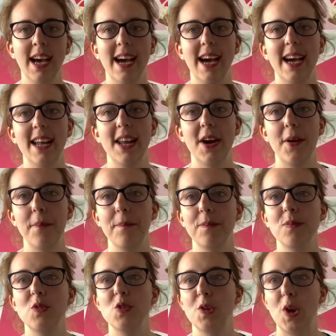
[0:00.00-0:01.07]
and
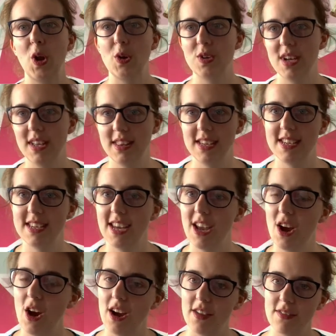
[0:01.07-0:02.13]
during lockdown this year
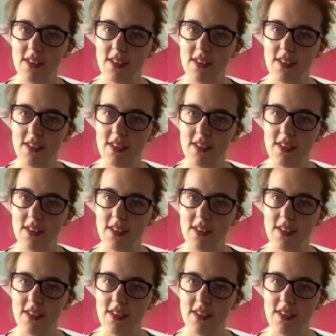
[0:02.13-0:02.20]
I've